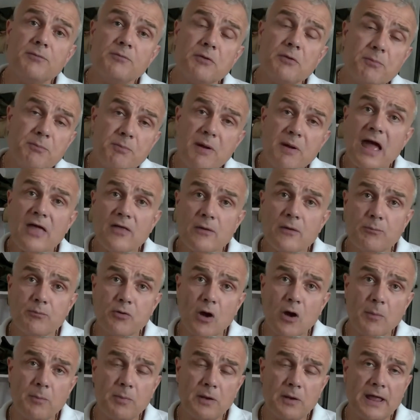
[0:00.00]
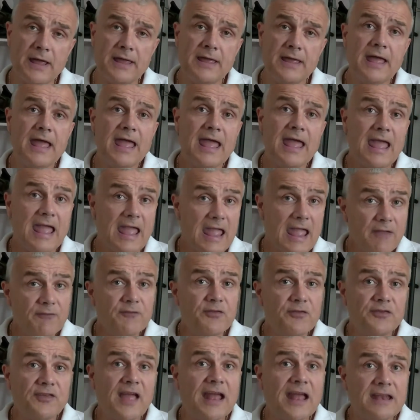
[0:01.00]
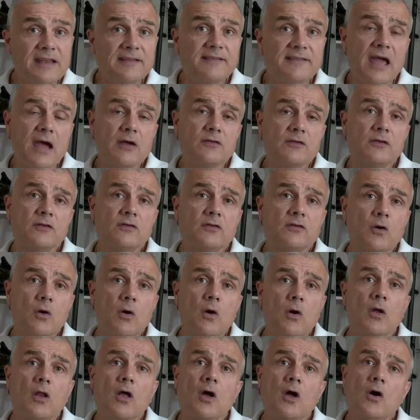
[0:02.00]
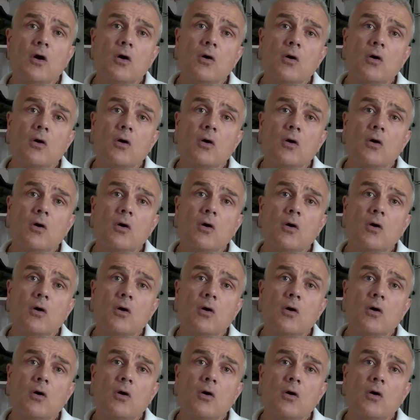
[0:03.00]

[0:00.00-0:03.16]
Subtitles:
you prepare them properly. If there's any doubt at all,